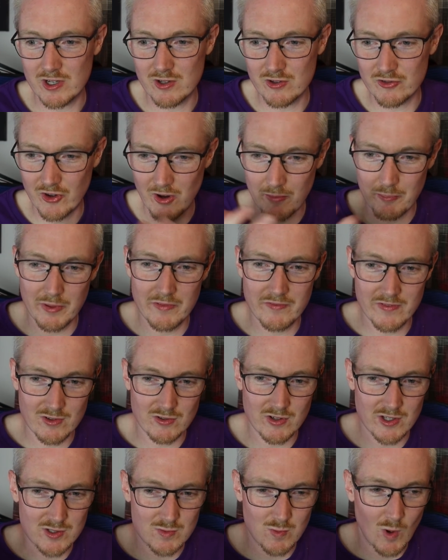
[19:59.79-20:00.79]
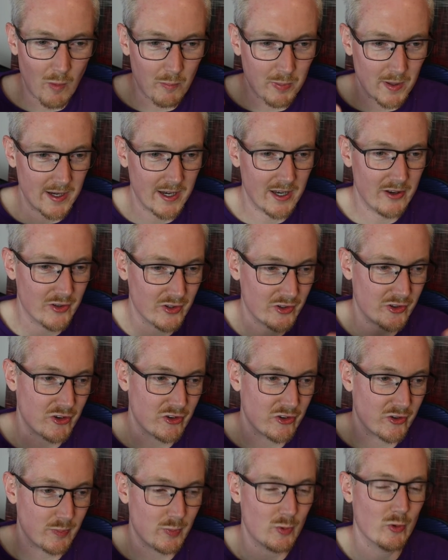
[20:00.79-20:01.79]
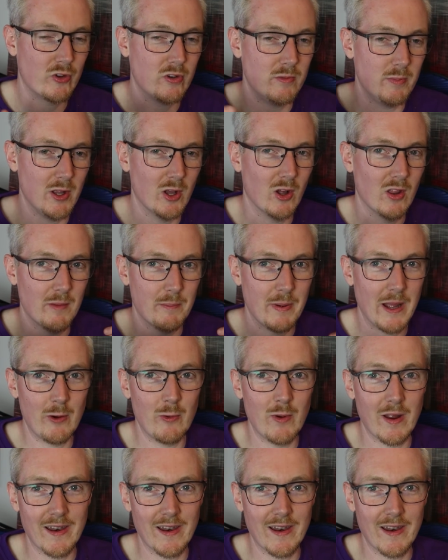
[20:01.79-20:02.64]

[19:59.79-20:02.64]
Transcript: because jump infantry is what Blood Angels are supposed to be all about.